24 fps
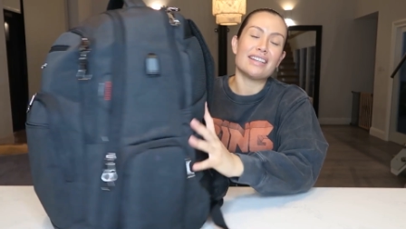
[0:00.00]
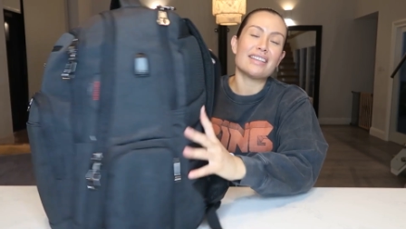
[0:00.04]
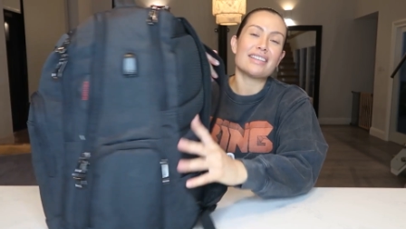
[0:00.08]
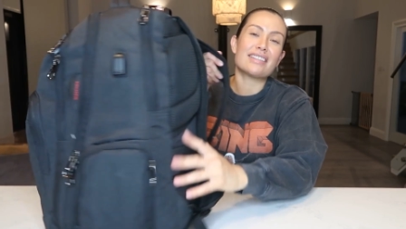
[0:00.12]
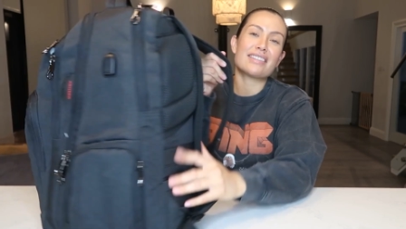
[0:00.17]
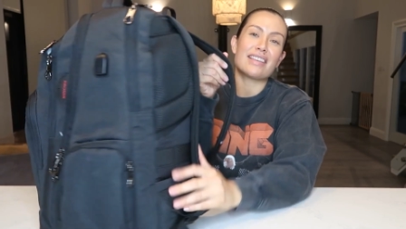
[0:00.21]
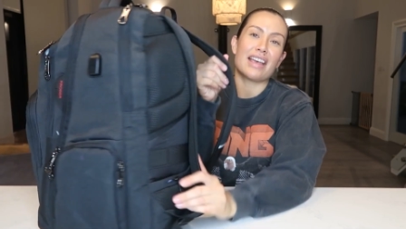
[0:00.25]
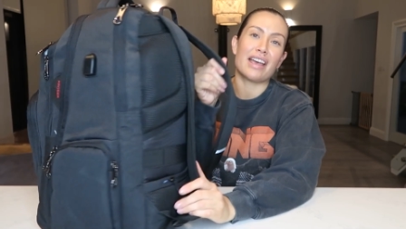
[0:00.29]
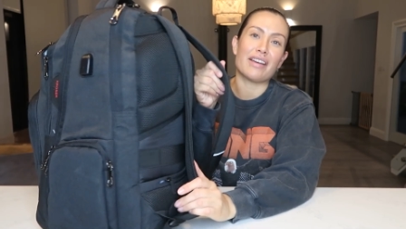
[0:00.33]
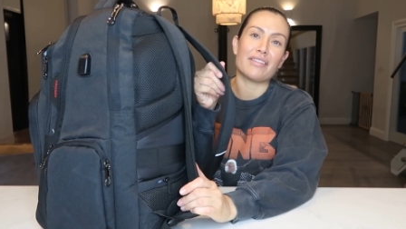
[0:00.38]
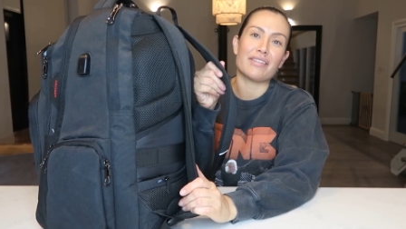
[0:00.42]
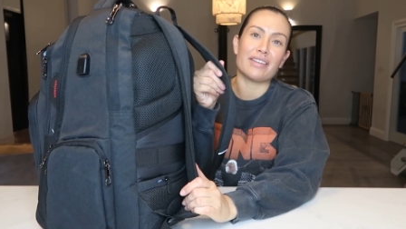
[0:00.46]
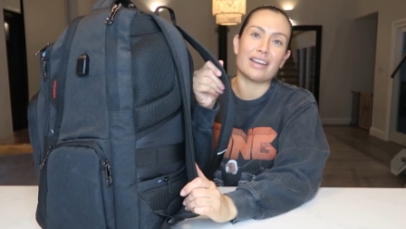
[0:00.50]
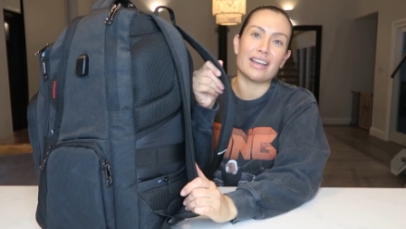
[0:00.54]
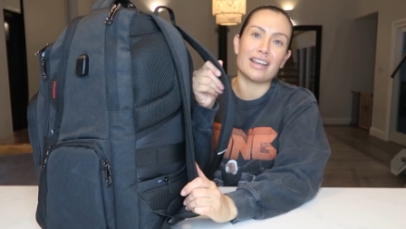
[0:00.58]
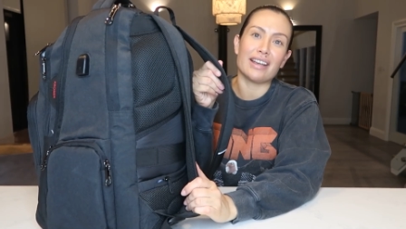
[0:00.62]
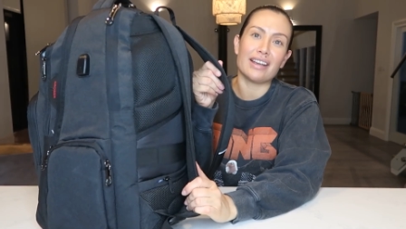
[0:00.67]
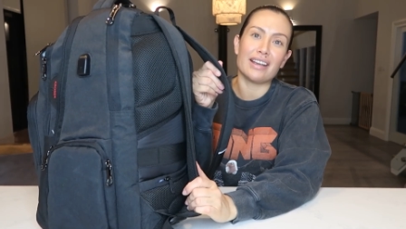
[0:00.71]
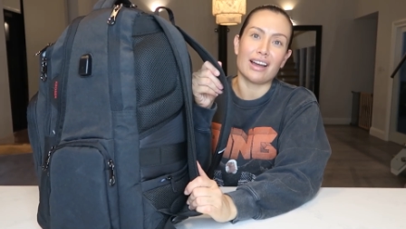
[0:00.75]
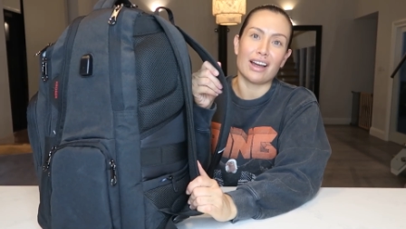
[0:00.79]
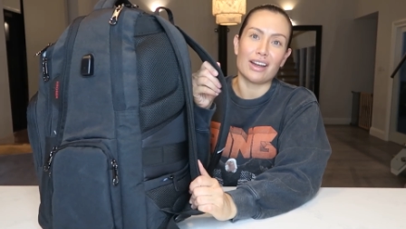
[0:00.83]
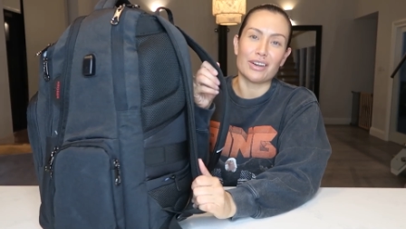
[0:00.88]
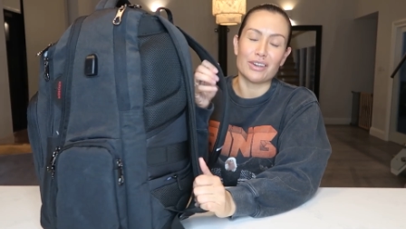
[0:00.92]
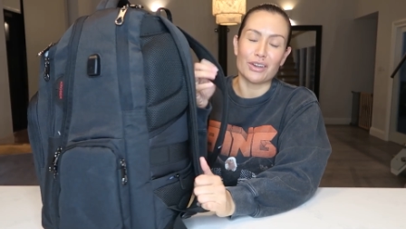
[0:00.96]
is
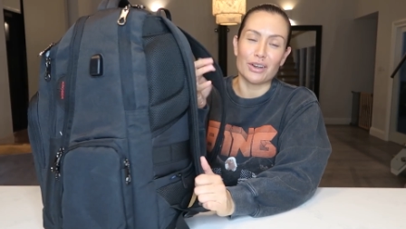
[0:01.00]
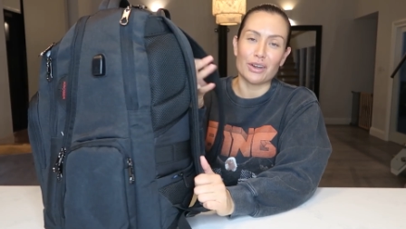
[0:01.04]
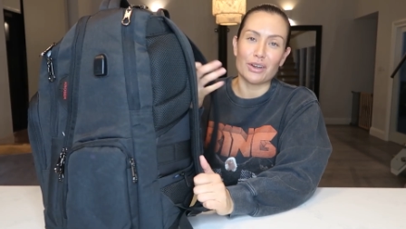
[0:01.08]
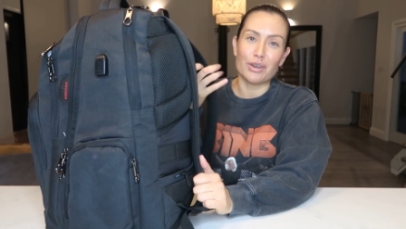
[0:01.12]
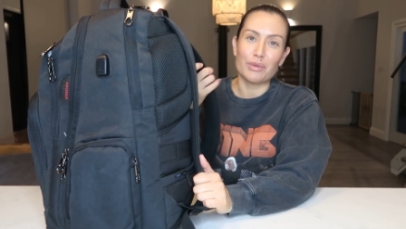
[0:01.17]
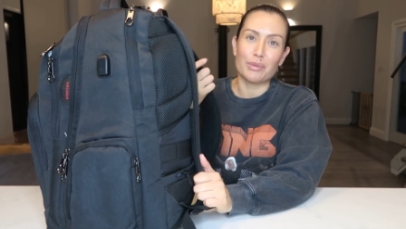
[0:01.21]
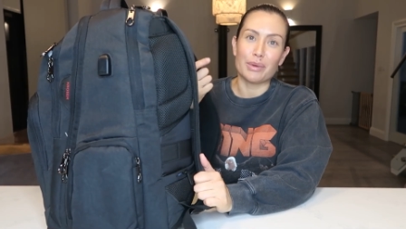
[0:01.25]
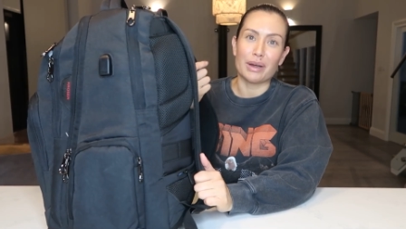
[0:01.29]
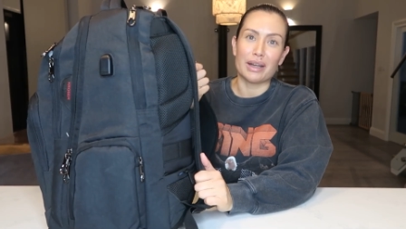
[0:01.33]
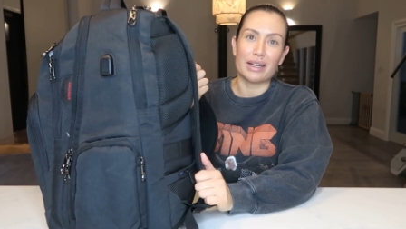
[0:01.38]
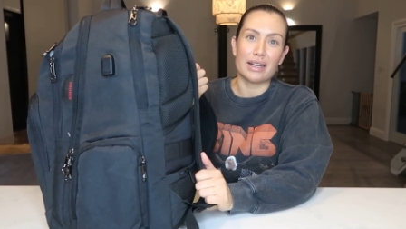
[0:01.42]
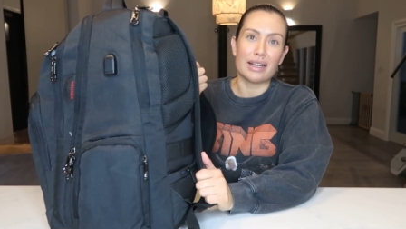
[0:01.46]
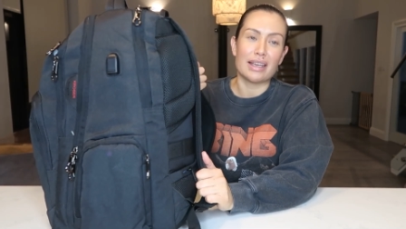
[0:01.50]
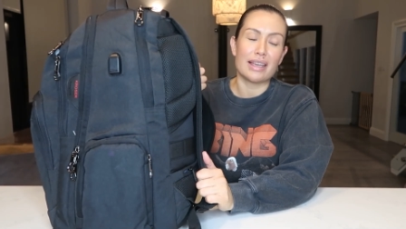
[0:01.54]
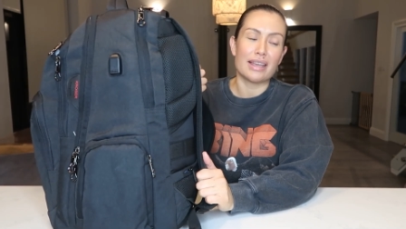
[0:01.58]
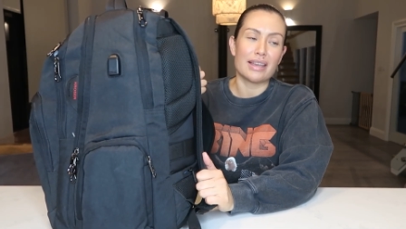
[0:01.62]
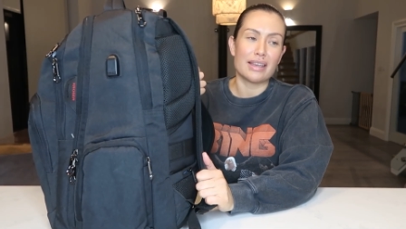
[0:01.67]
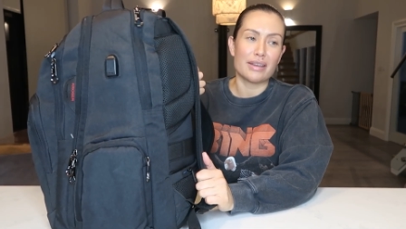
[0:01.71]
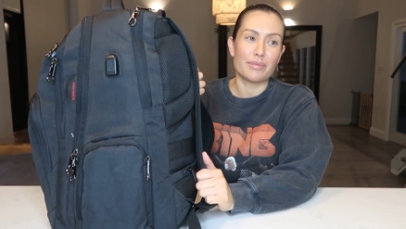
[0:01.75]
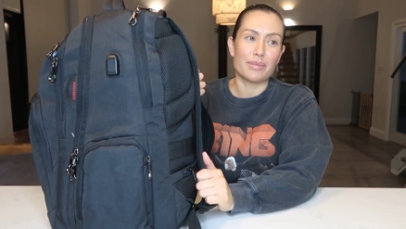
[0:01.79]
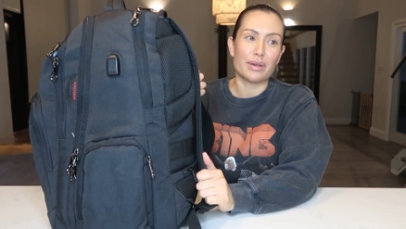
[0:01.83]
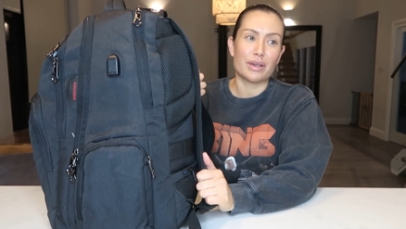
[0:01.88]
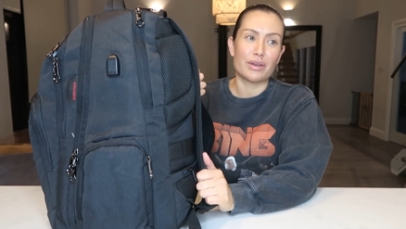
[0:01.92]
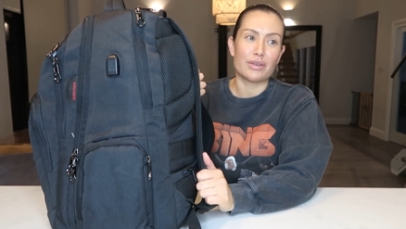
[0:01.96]
heavy, I know, but
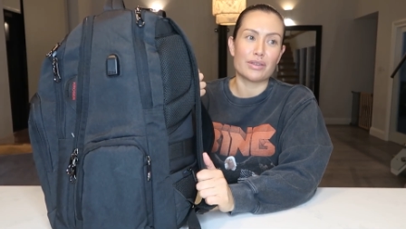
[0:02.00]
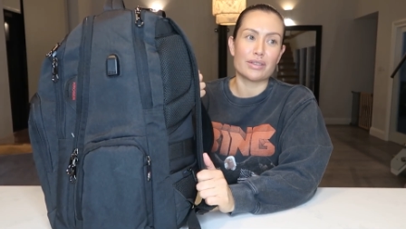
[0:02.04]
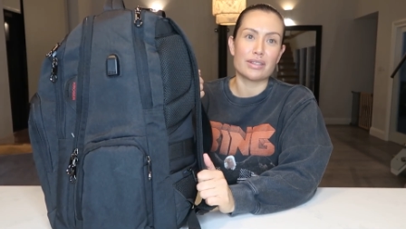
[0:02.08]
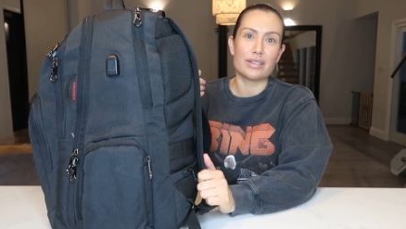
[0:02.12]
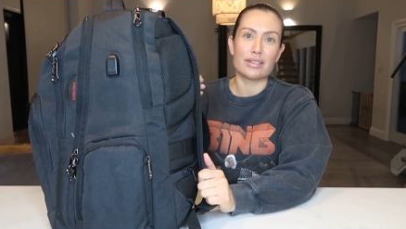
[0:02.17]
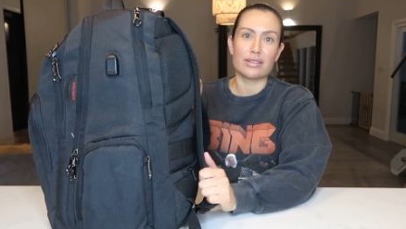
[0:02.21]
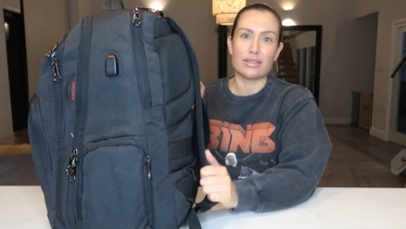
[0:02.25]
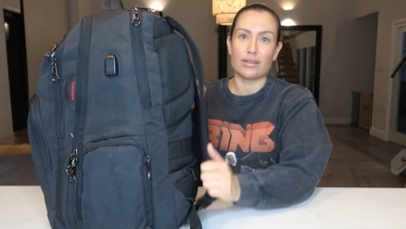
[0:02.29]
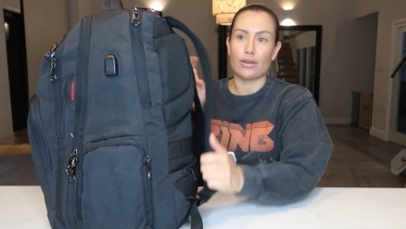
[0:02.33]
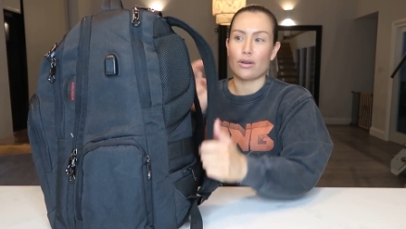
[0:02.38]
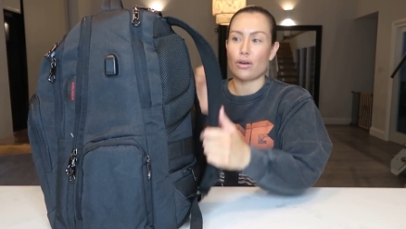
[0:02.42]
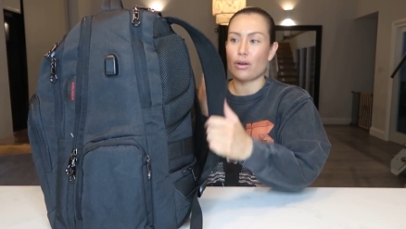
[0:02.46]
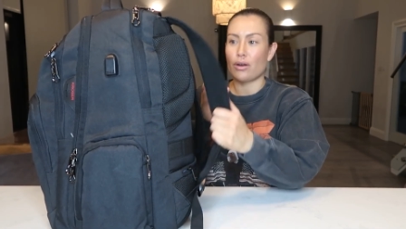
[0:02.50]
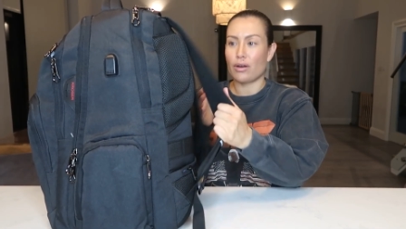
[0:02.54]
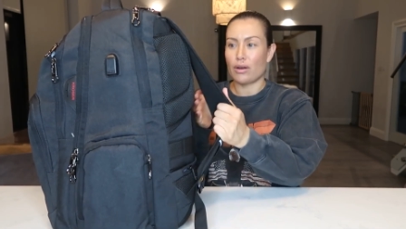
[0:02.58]
because it's a